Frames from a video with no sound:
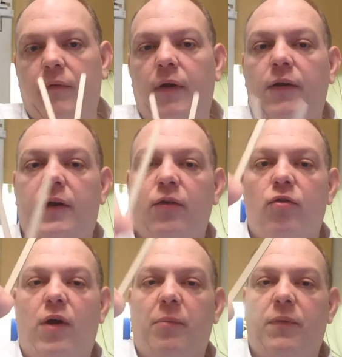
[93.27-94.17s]
and you can
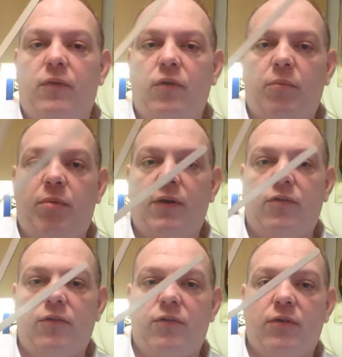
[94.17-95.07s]
drop the two
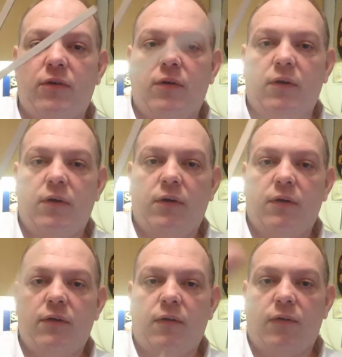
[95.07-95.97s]
pieces
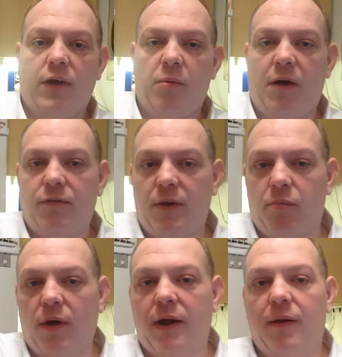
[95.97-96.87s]
to the table after you
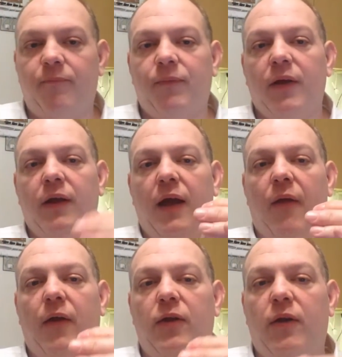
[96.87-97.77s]
break them,
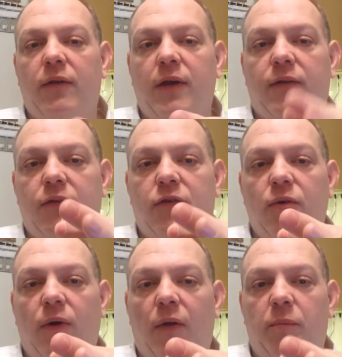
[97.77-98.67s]
and then you take the
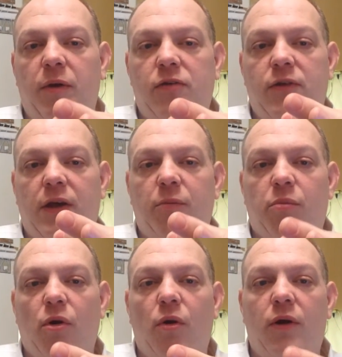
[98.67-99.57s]
two other pieces that you
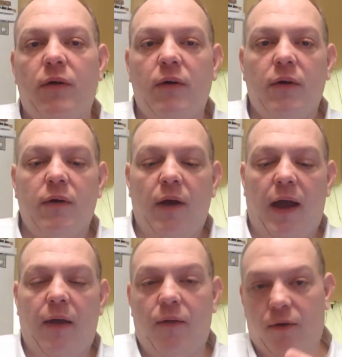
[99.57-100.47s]
broke,
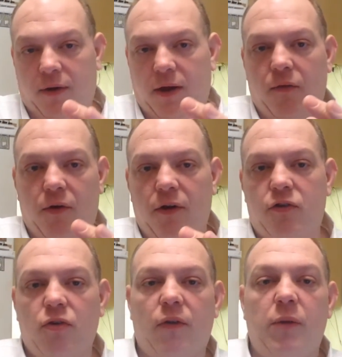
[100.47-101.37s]
and they're
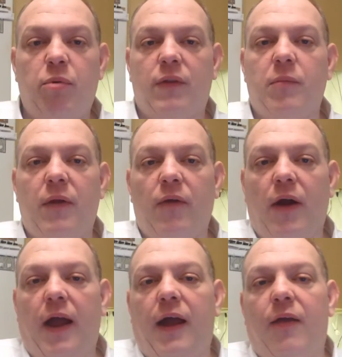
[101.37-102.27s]
initialed, and you put them in their
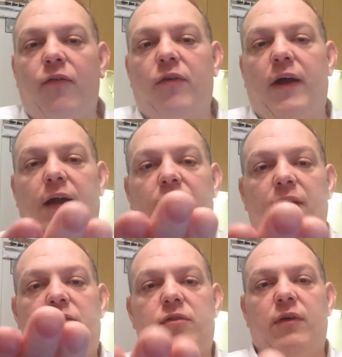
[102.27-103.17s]
hands like
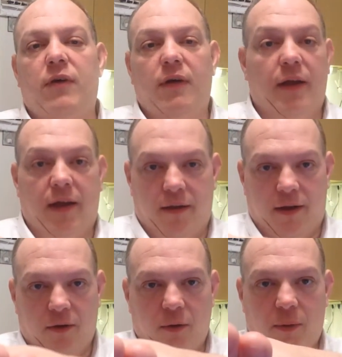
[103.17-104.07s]
this. Again,
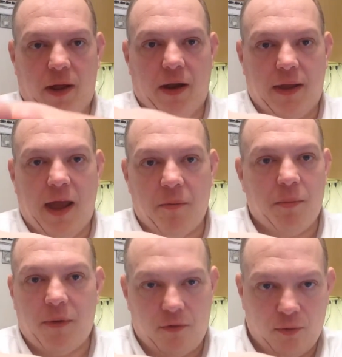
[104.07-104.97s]
I know I went out of camera,
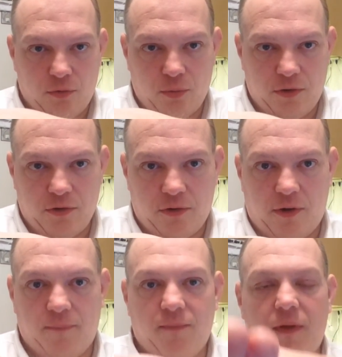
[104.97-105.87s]
but there's no switches here.